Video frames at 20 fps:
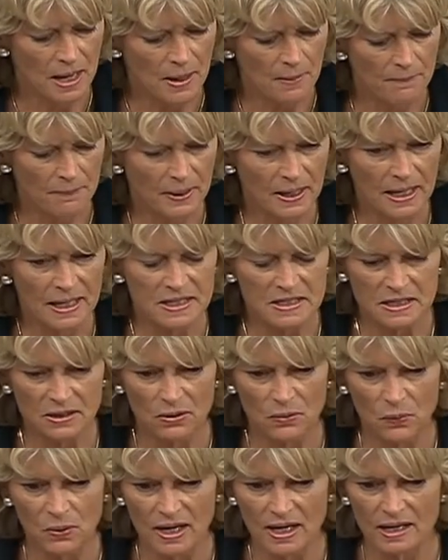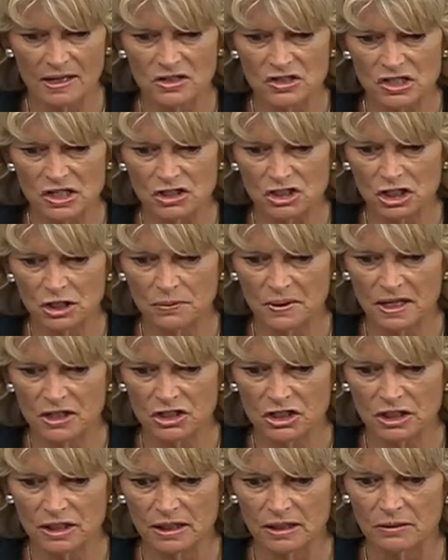But we had a
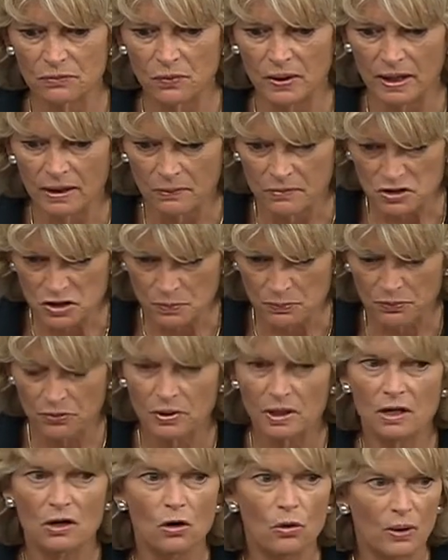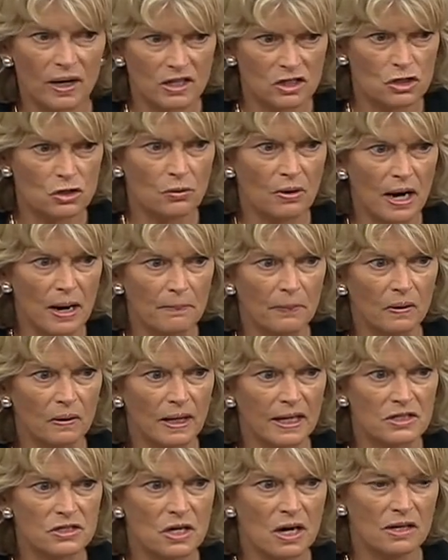situation where it was a pretty quick scramble.
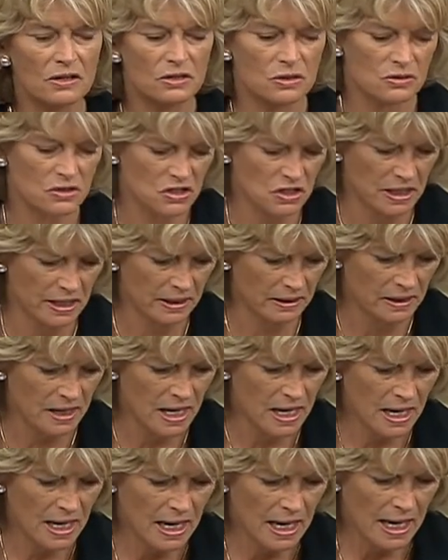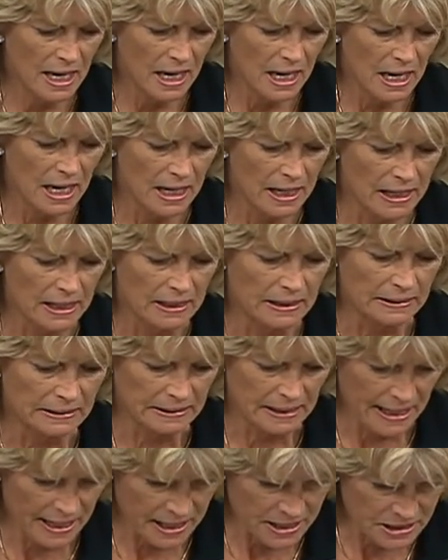And Dr. Zink
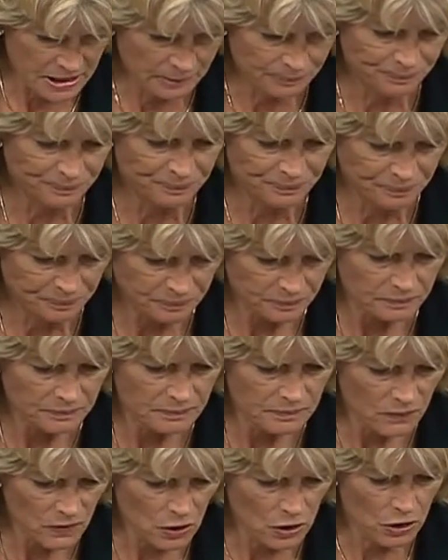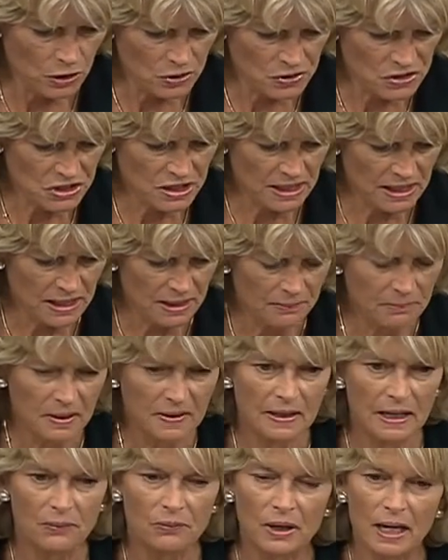led her team.
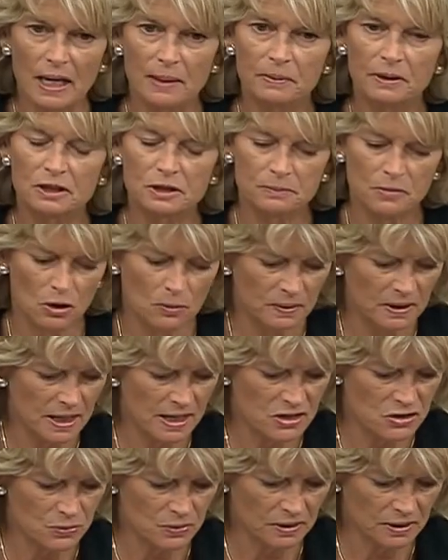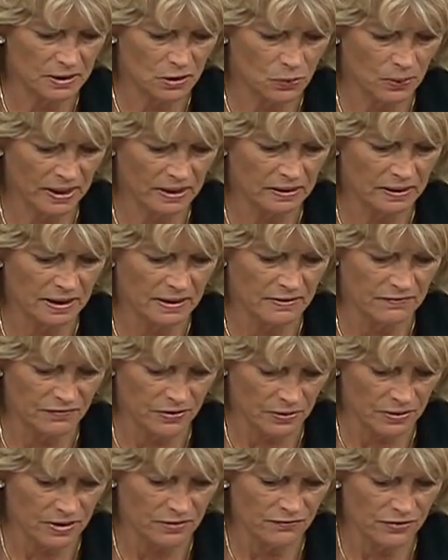They were able to mobilize really quickly and
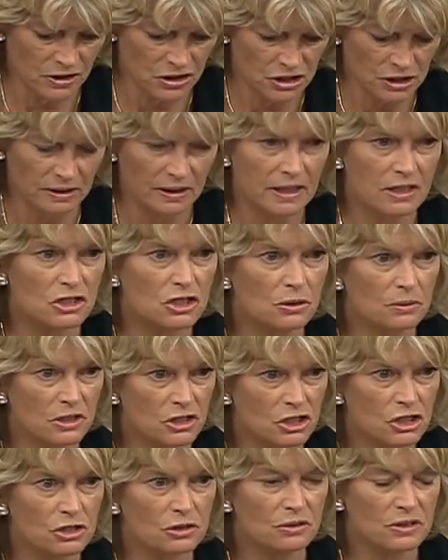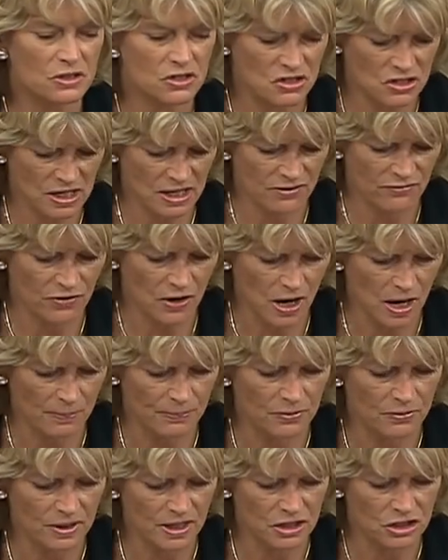very efficiently to ensure a safe
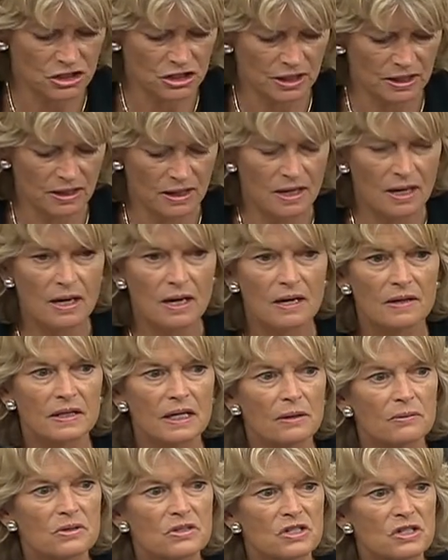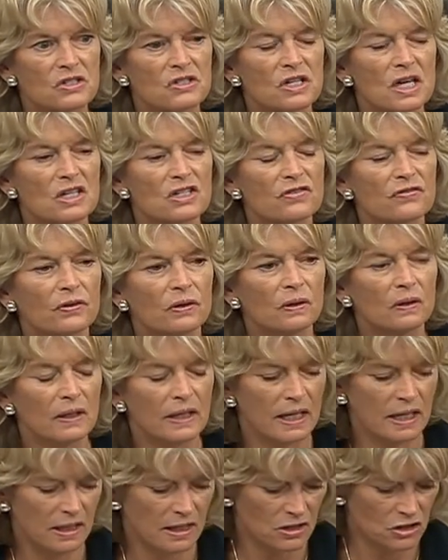operation that was successful
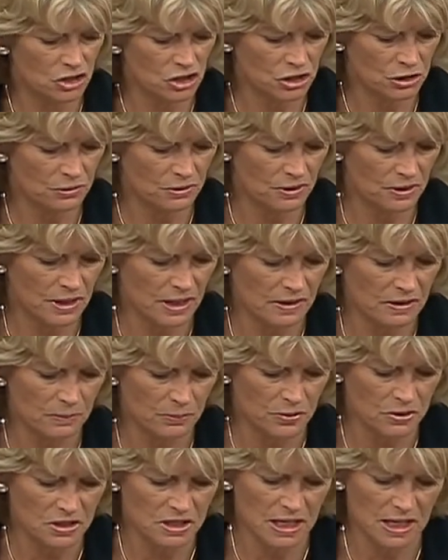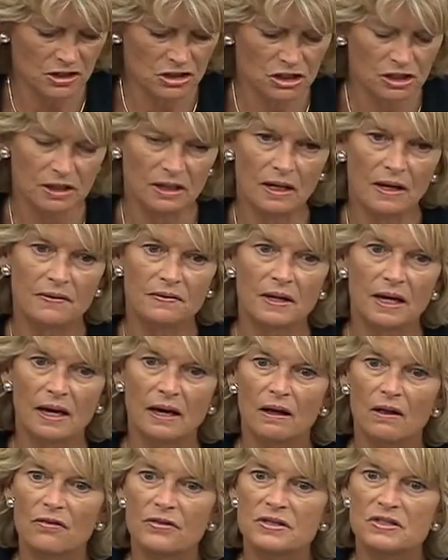in ensuring the protection and the
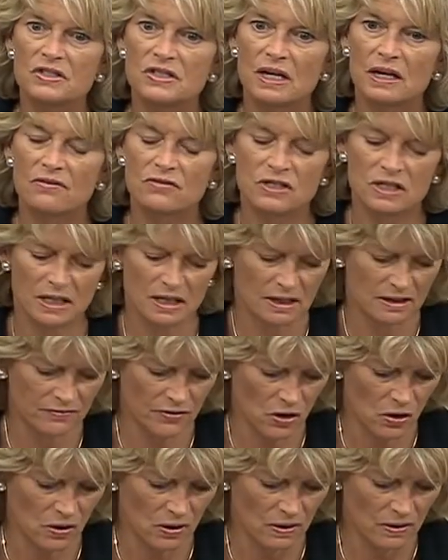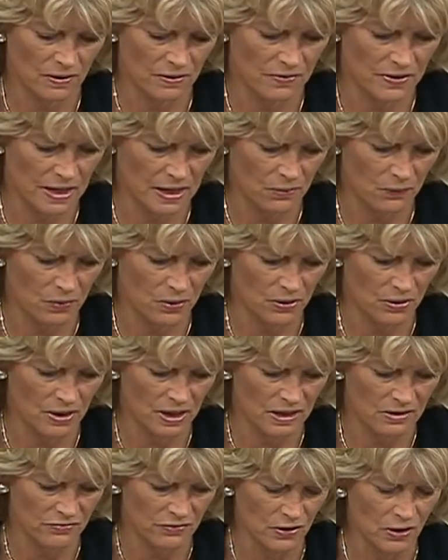health and safety of all that were
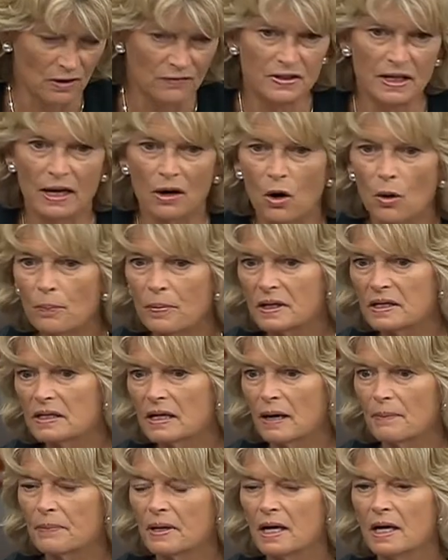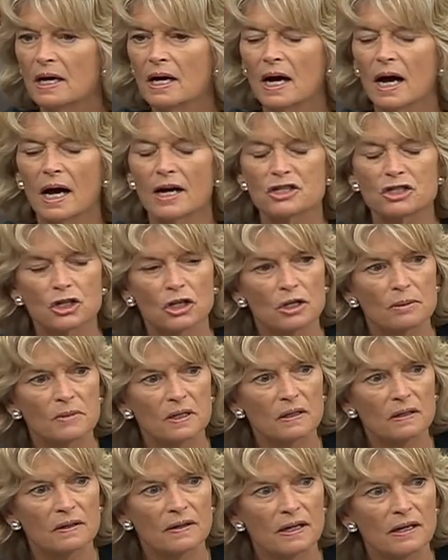involved. They opened up a
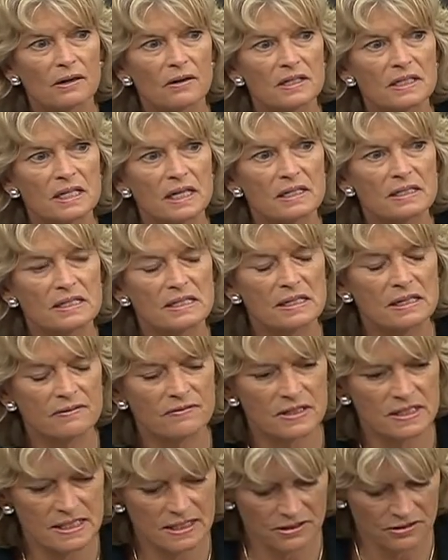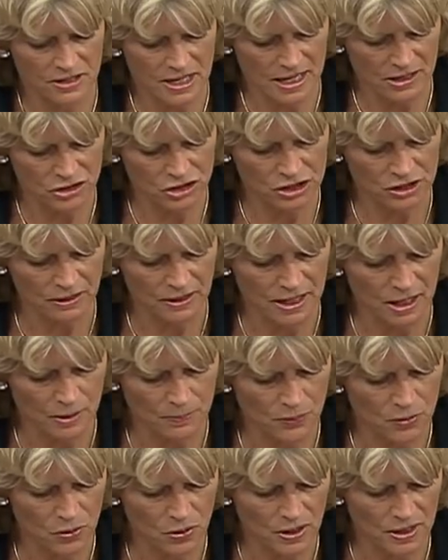terminal there at Ted Stevens International
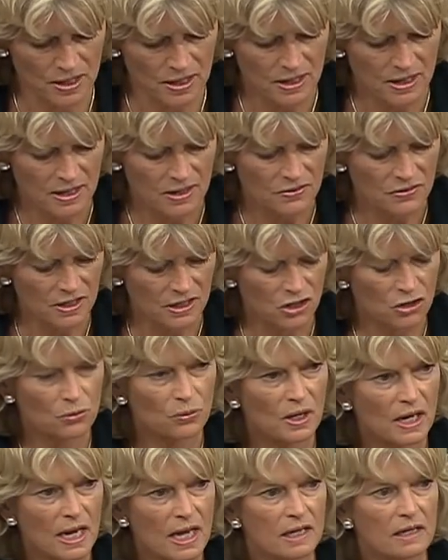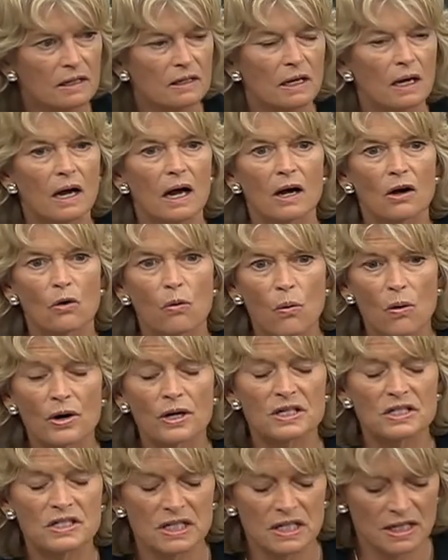Airport. They created a
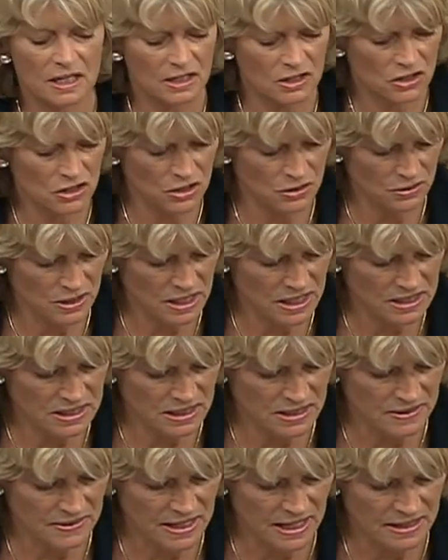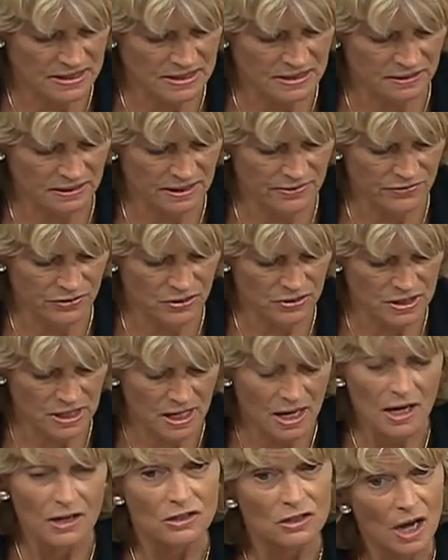quarantine unit that delivered
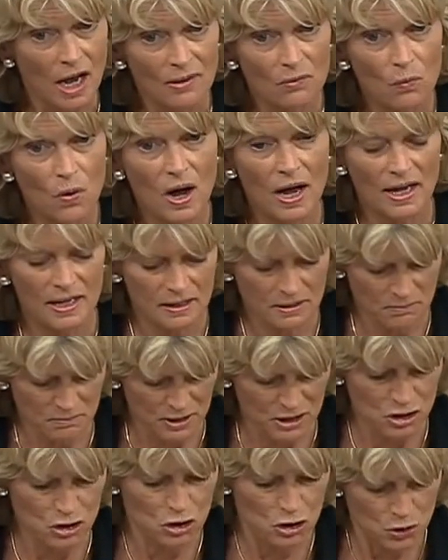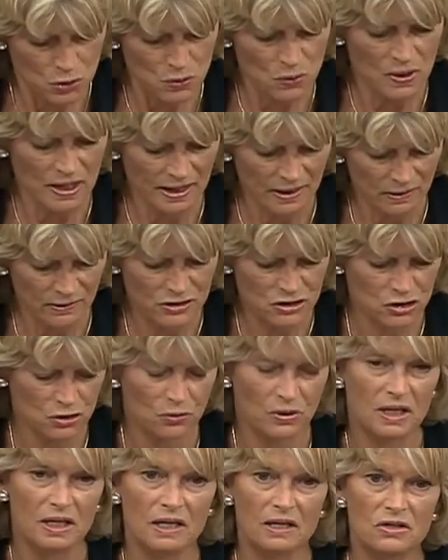not one, but two health
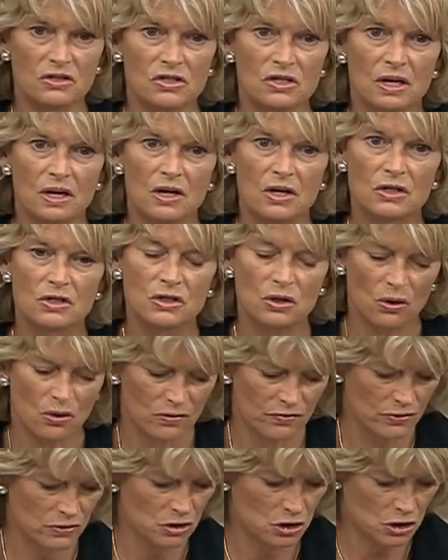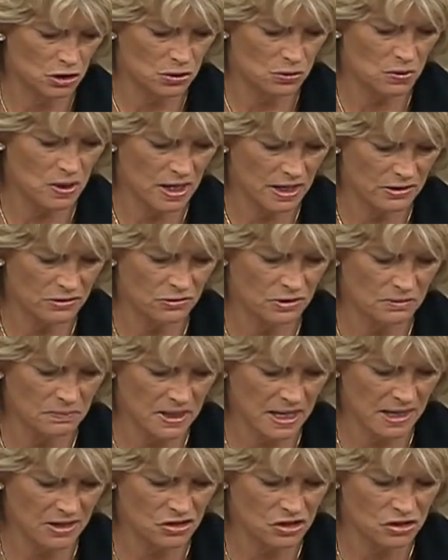screenings to over 200
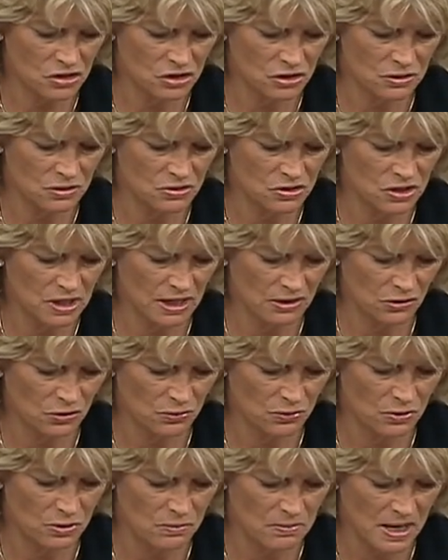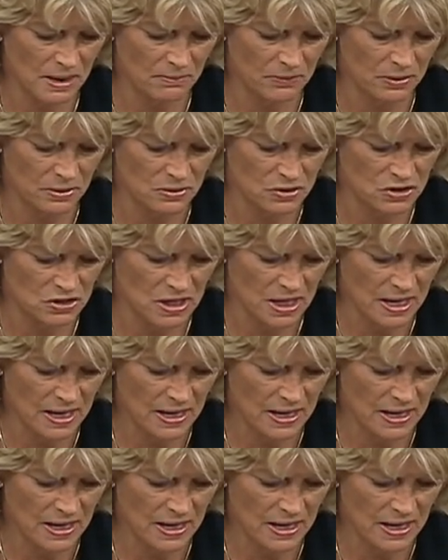passengers and crew members.